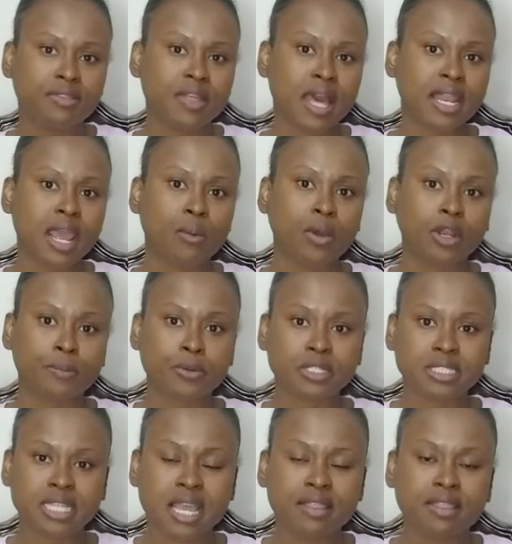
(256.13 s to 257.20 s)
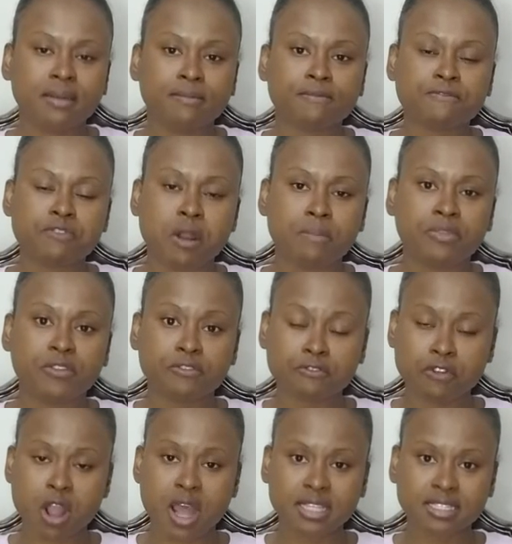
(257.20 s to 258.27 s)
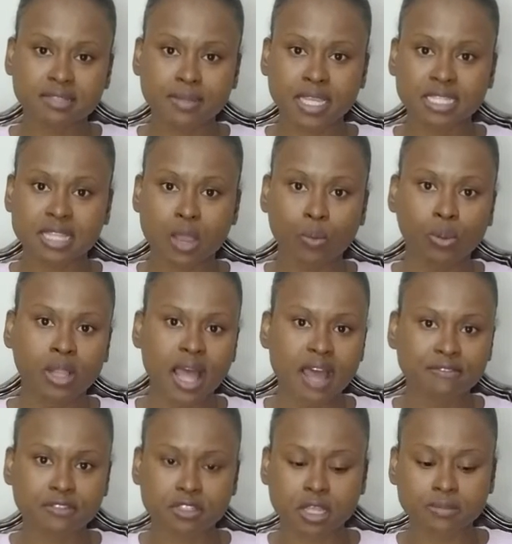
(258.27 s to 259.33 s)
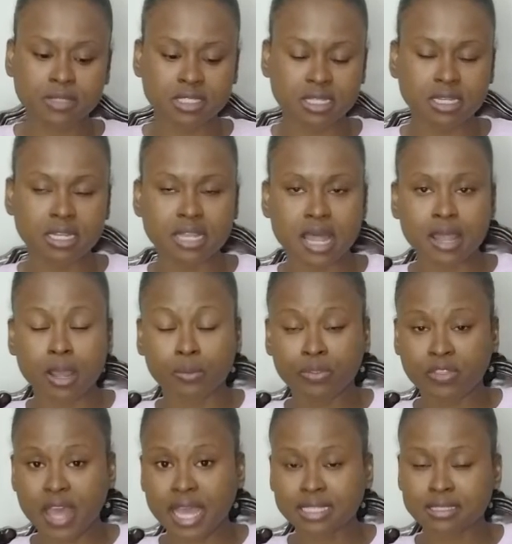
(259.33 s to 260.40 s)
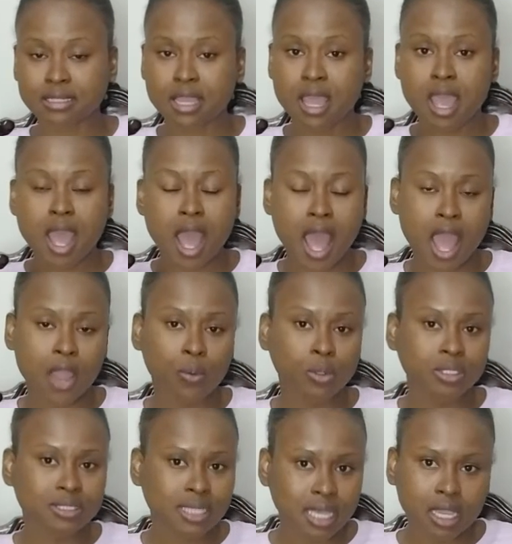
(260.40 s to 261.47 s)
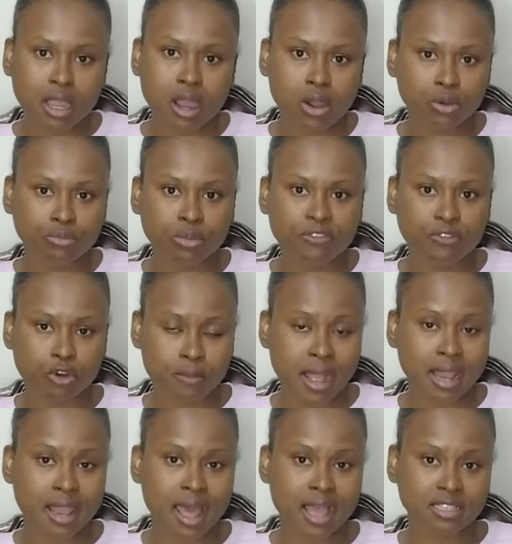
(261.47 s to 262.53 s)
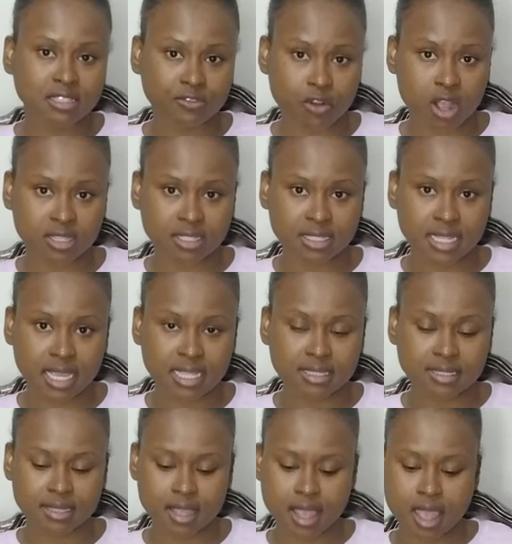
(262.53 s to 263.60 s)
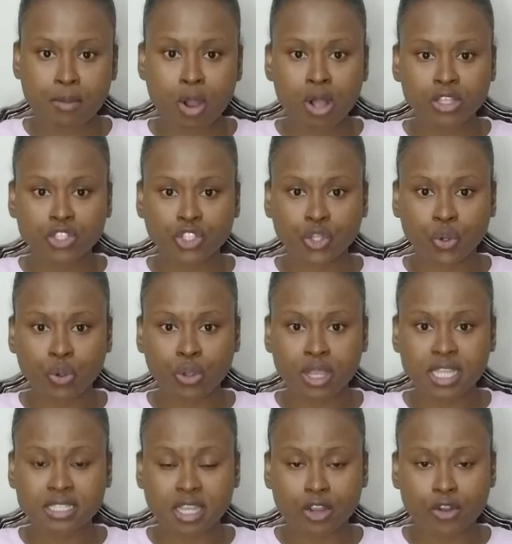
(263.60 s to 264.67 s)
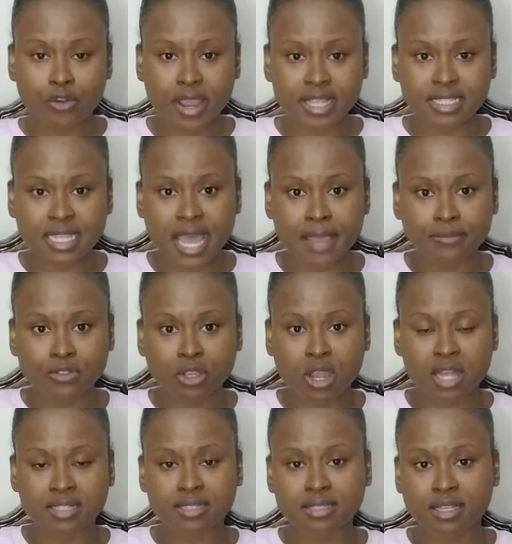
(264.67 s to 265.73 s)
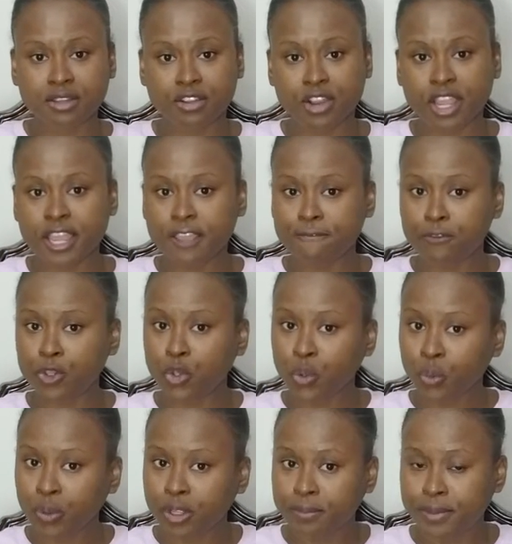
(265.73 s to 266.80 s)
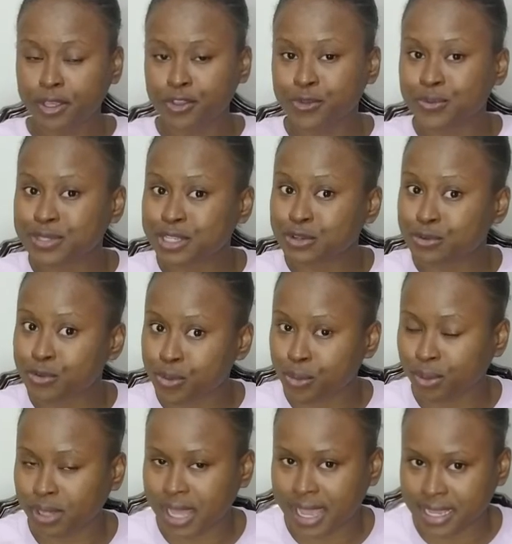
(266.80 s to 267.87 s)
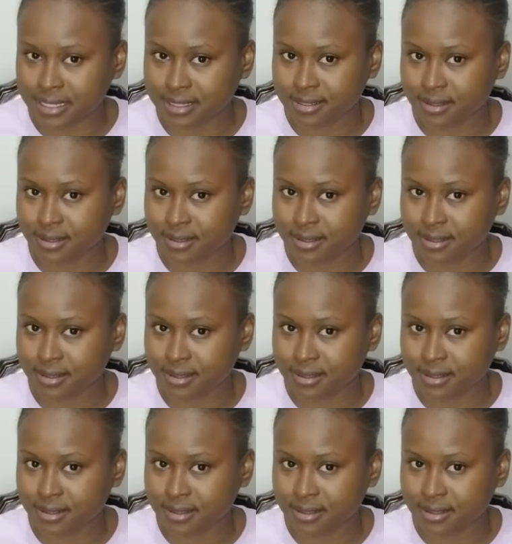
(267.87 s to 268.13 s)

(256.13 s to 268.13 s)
that I want to protect them from the frost, because I will have some seedling that I will take out before my last frost date. Also, it's a great time to consider if you will be using grow light.